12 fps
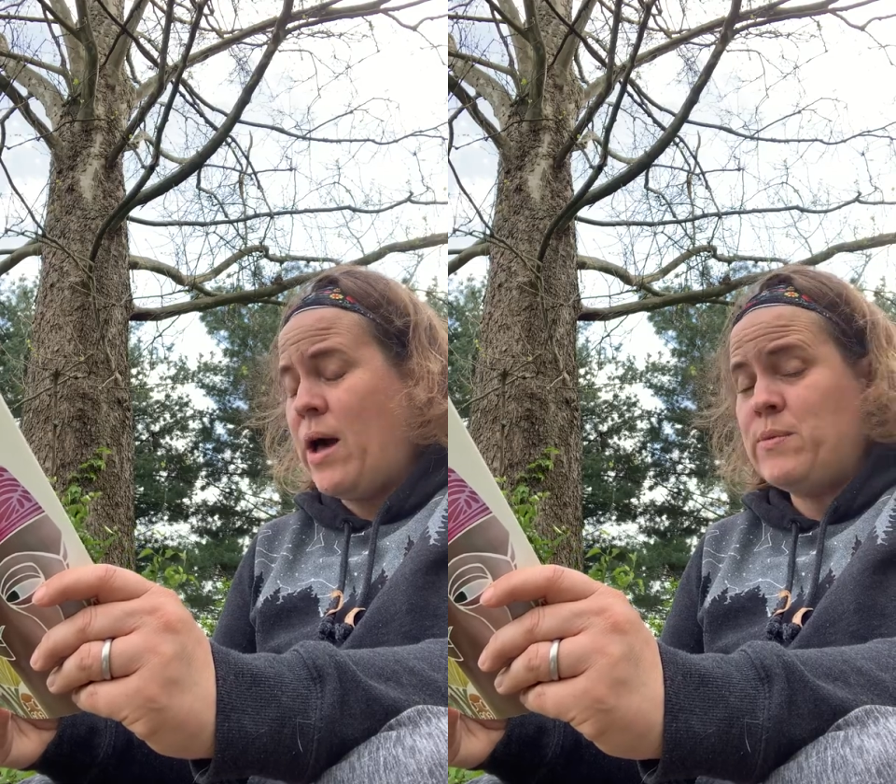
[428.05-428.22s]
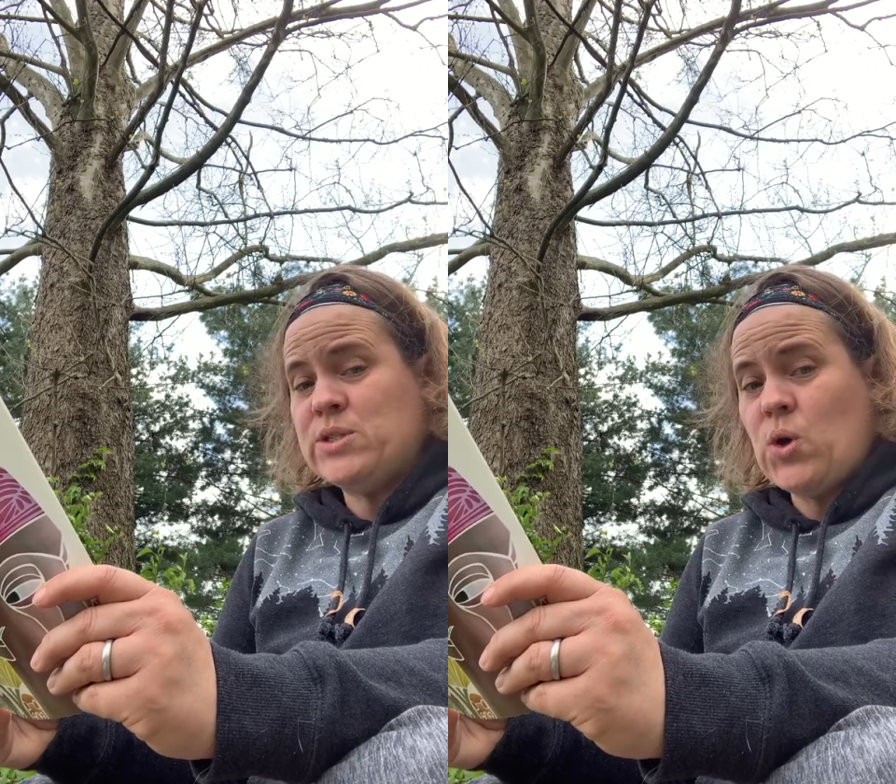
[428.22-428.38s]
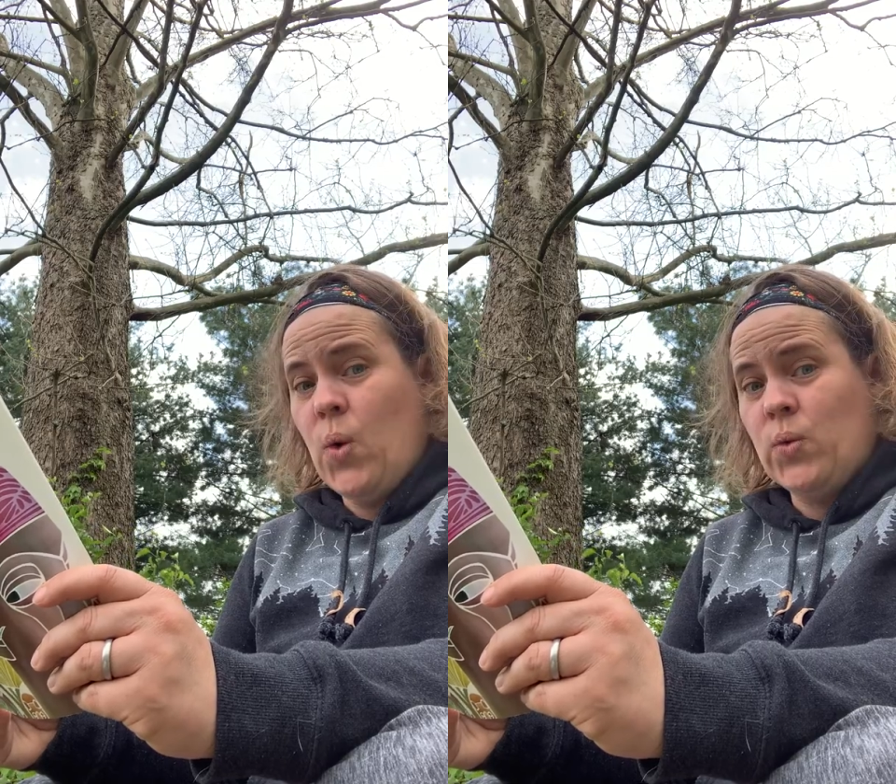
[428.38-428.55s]
I
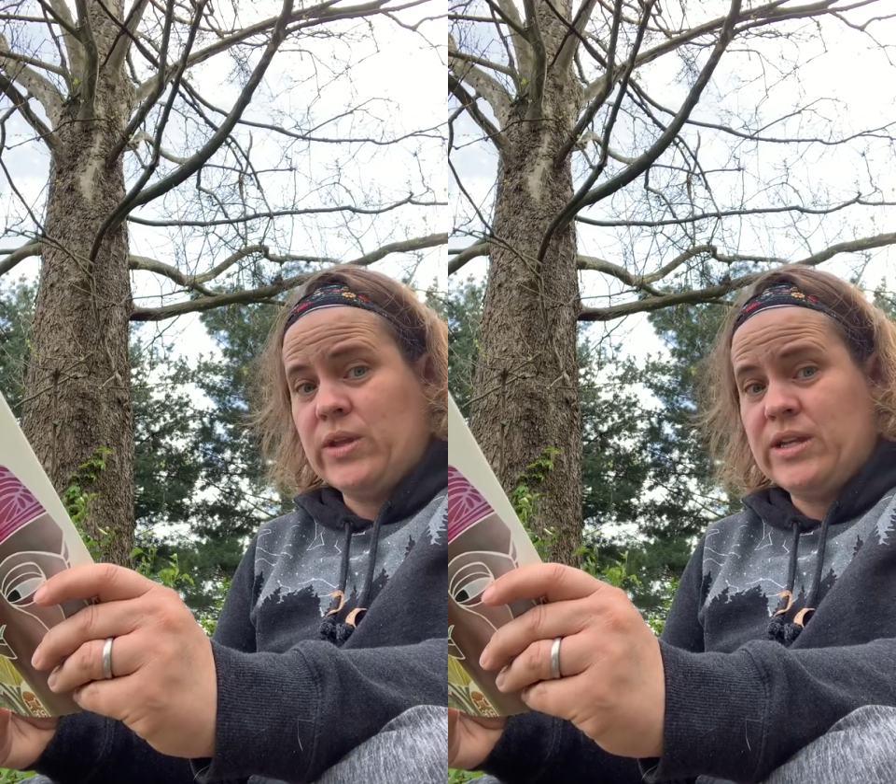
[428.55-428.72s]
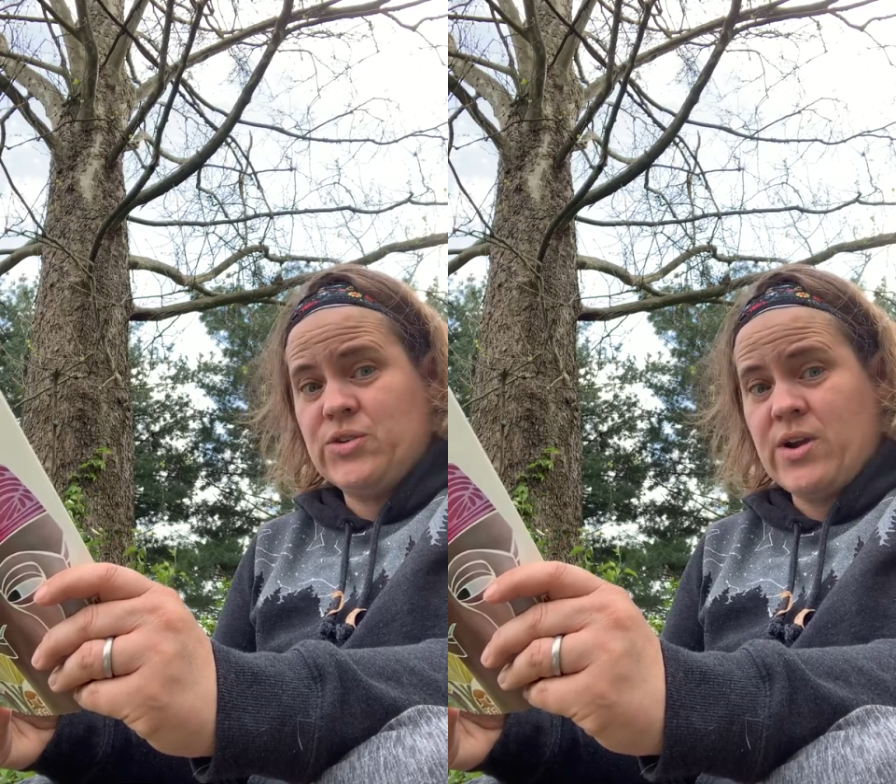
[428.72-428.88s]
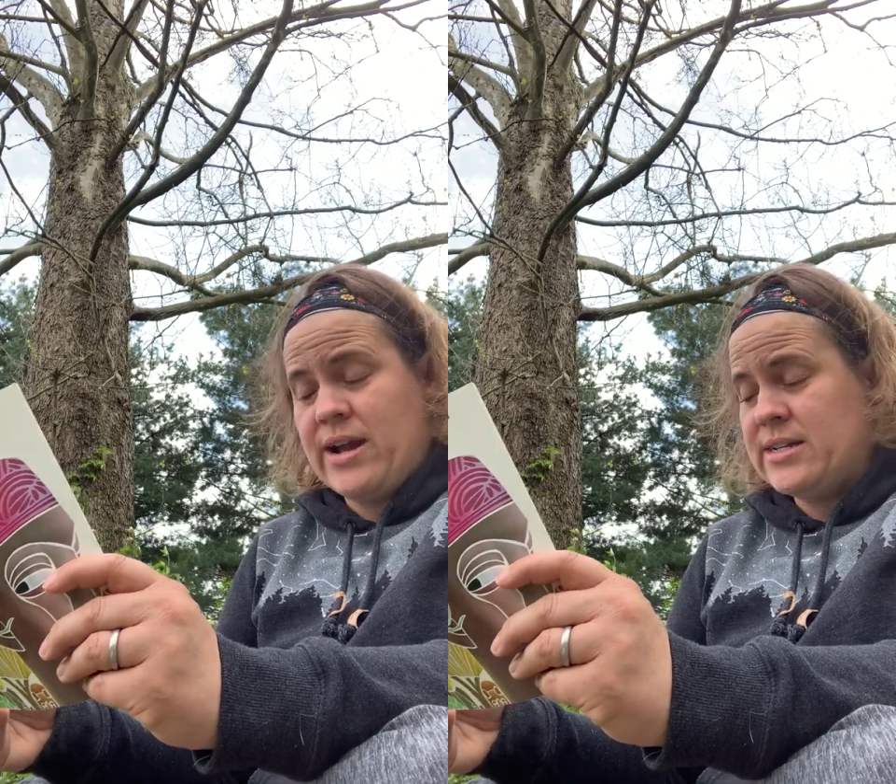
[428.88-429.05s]
was only
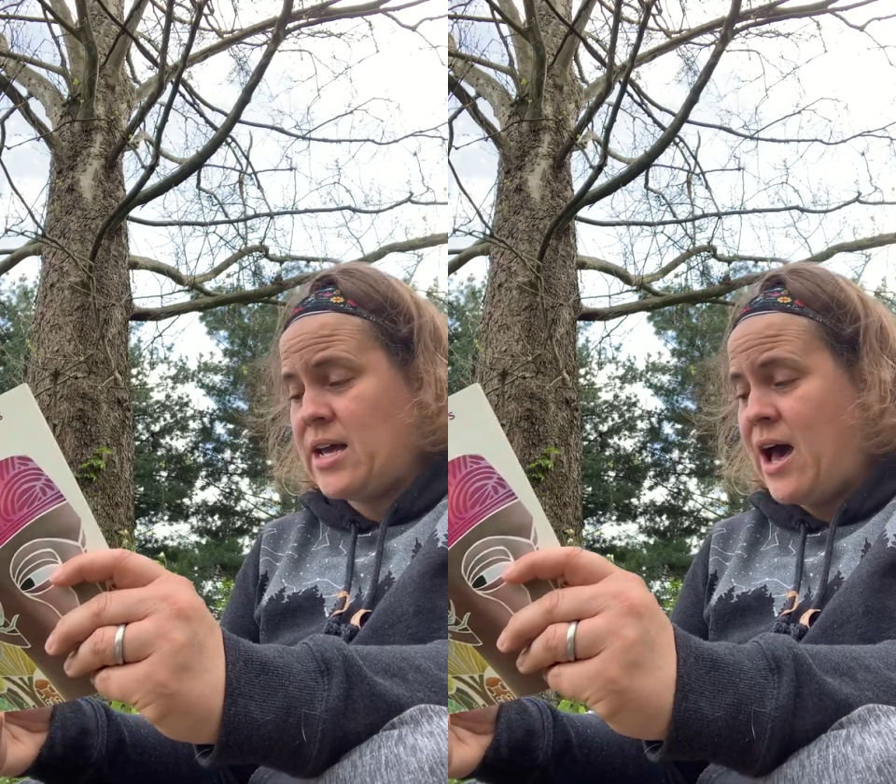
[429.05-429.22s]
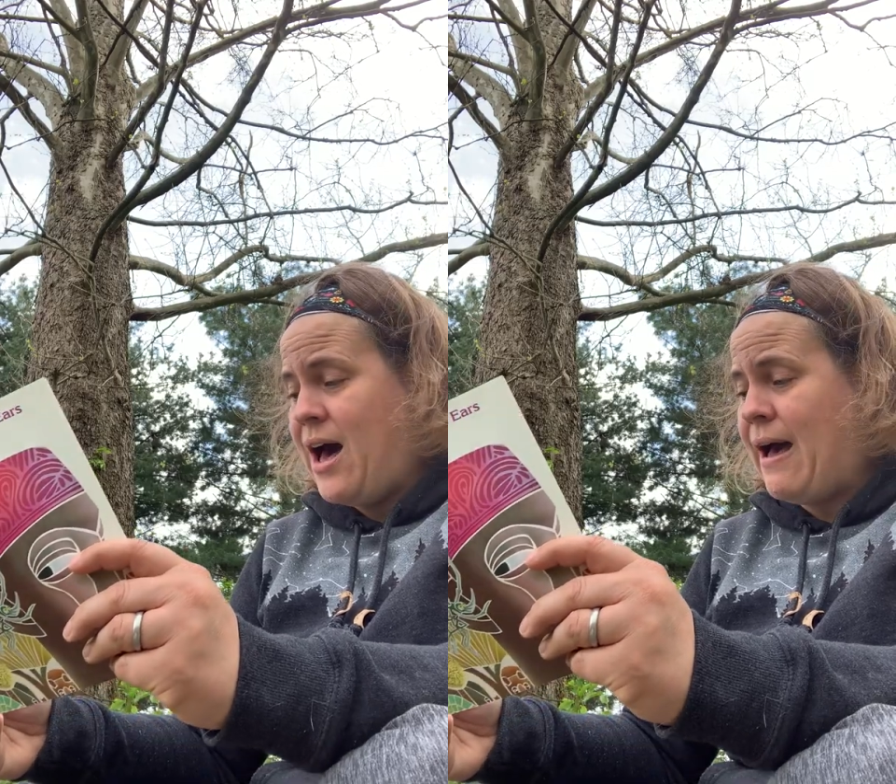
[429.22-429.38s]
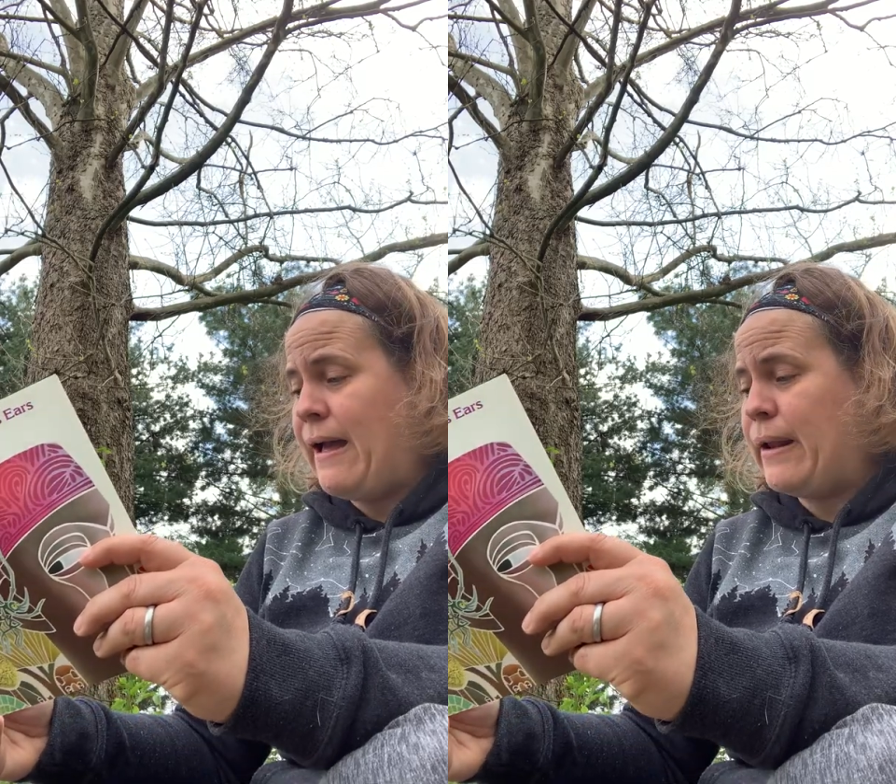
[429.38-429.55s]
trying to
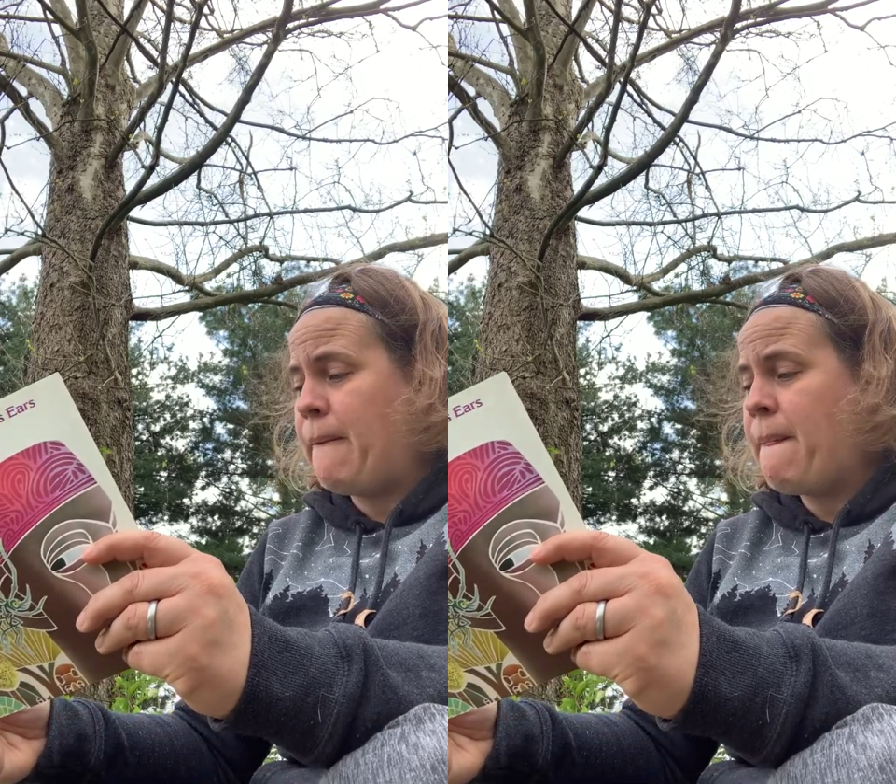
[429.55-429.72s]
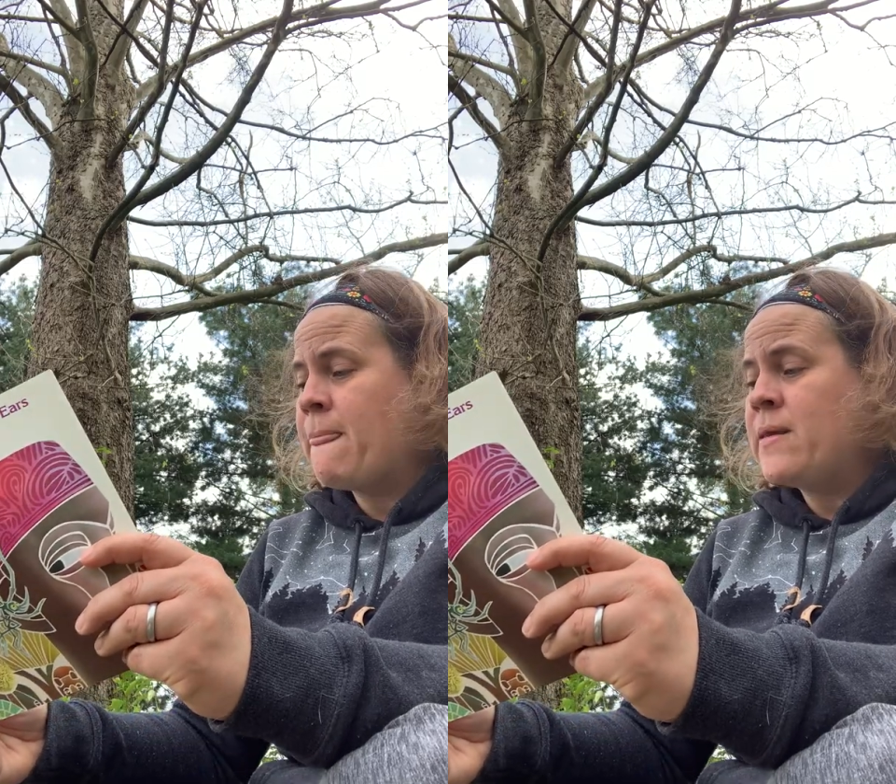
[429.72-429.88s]
hide."